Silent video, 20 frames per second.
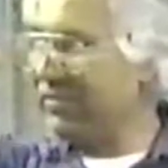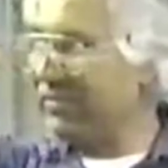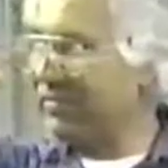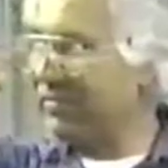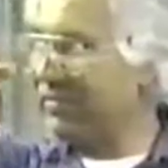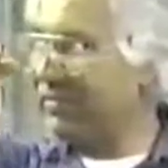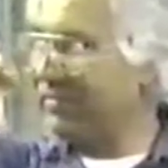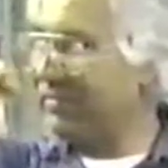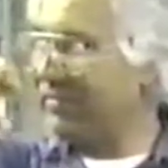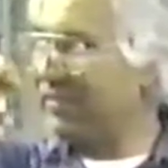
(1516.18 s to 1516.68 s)

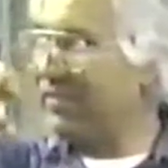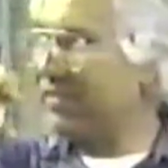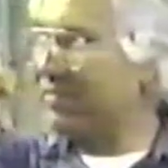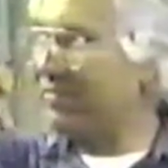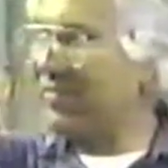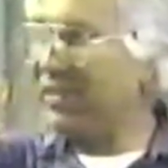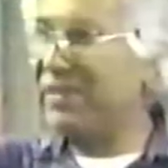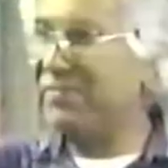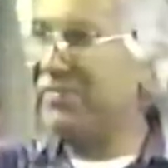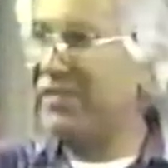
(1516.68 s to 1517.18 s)
you these
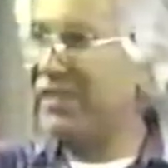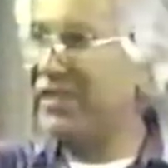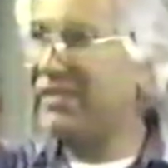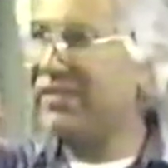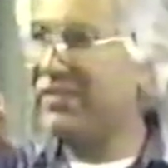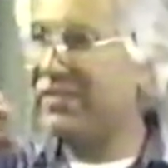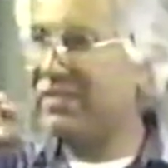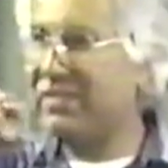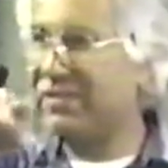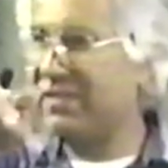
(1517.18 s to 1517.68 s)

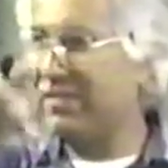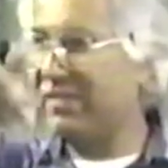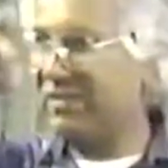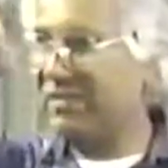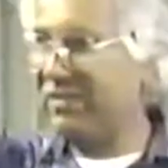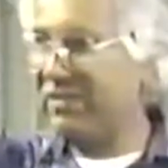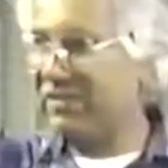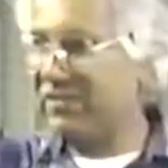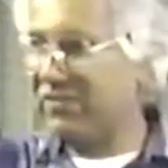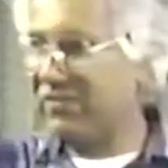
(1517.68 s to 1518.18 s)
abominations. And he
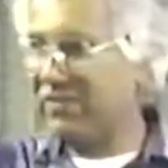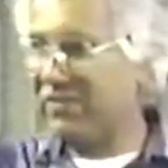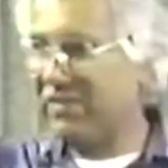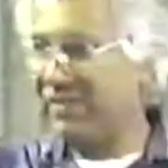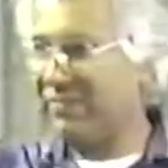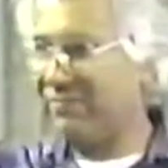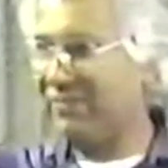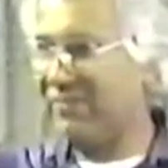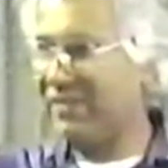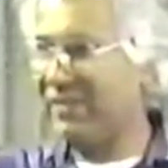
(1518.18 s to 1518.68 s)
starts showing
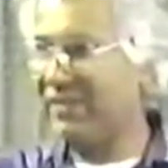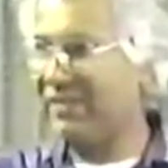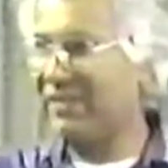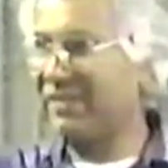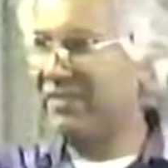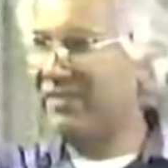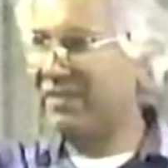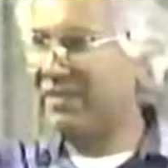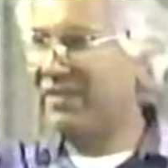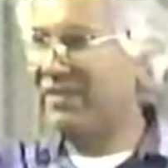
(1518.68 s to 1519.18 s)
him things.
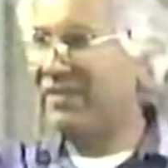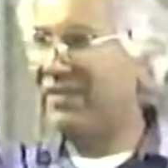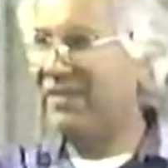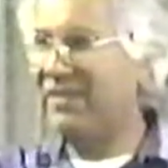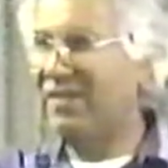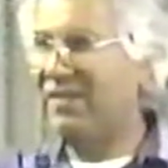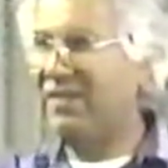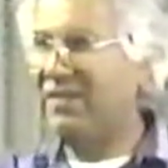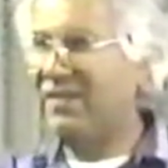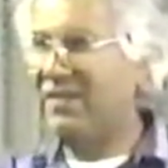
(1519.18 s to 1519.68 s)

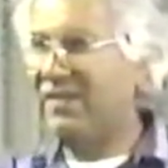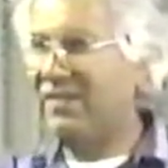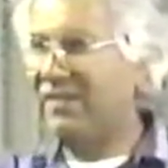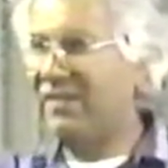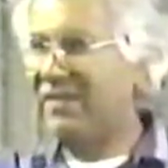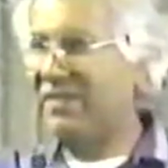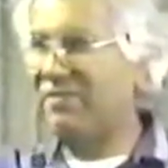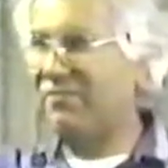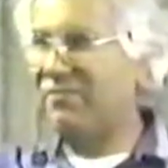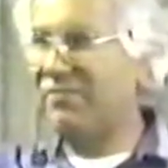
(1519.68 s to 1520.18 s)

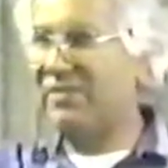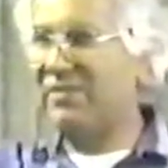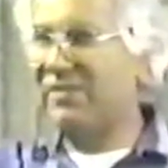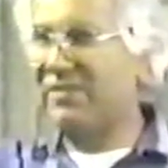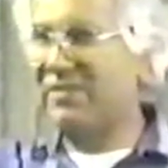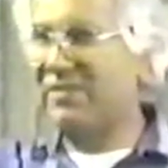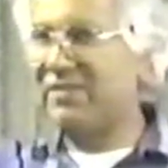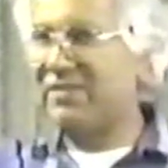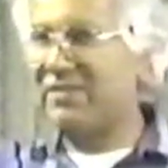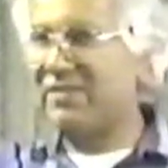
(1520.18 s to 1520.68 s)
And they get
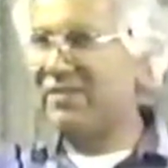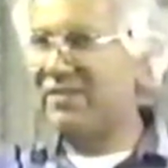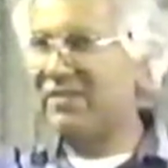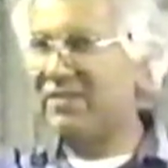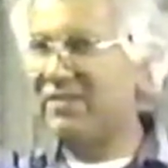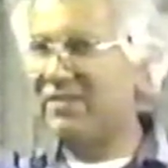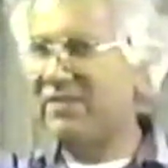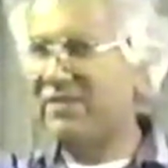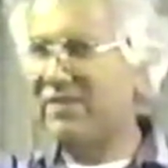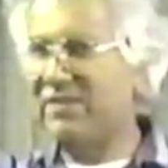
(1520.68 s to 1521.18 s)
worse
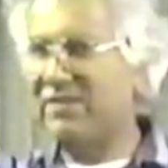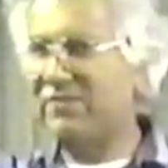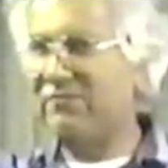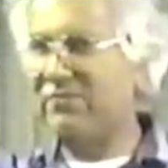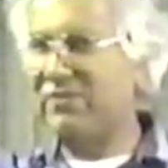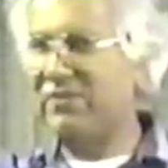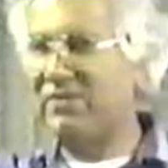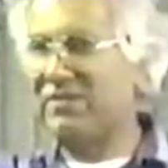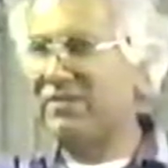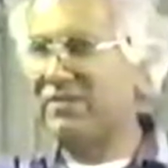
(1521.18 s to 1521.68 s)
and
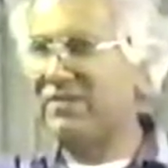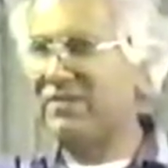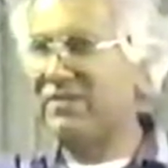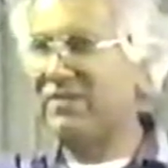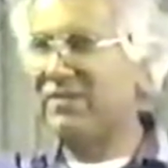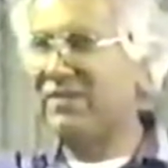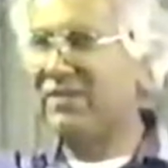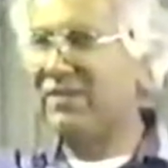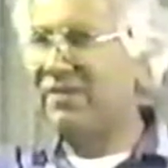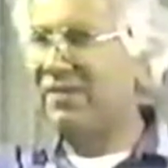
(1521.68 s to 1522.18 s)
worse
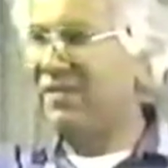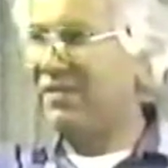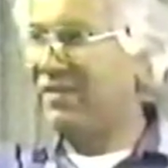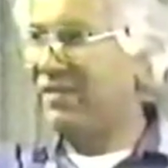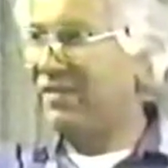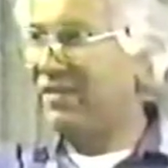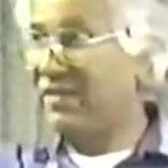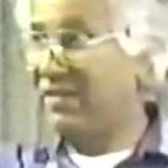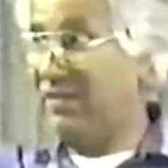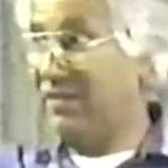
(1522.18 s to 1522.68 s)

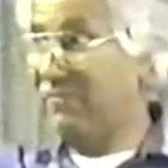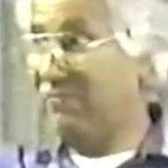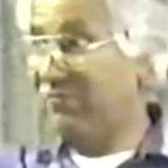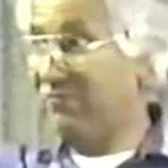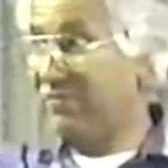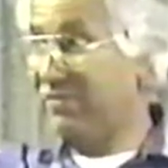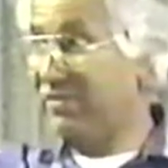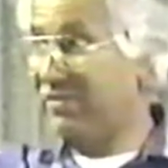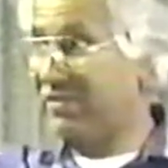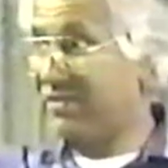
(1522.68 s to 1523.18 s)
and
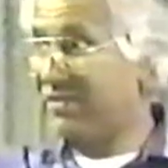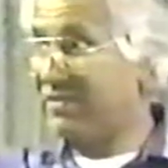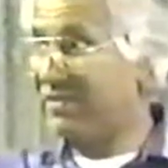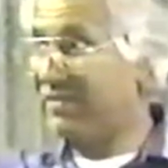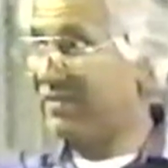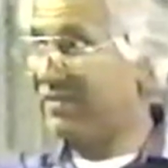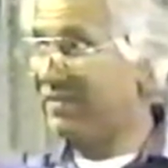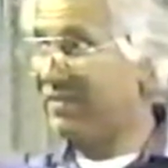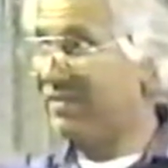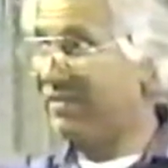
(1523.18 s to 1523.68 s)
worse
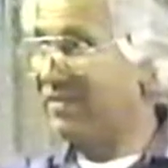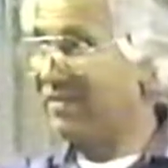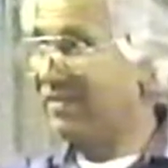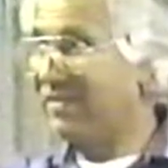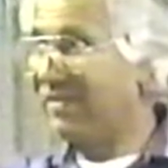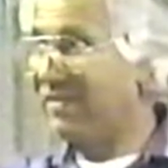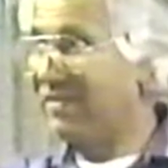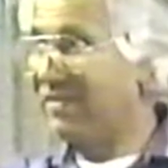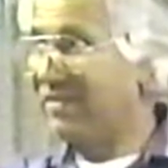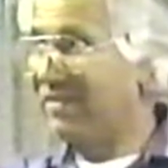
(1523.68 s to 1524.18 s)

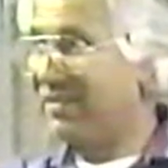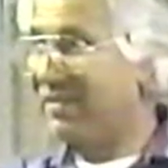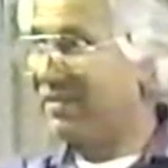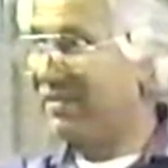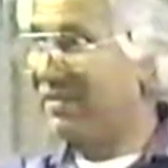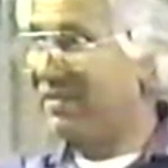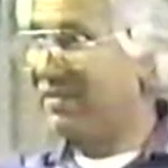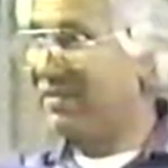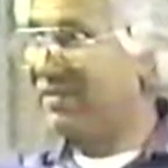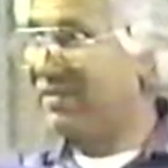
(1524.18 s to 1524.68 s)

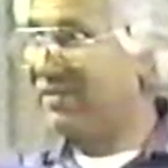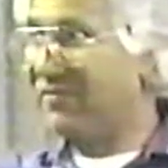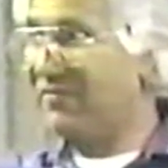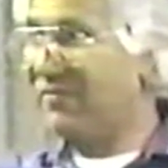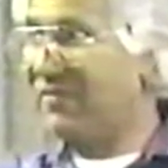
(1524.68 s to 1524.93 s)
until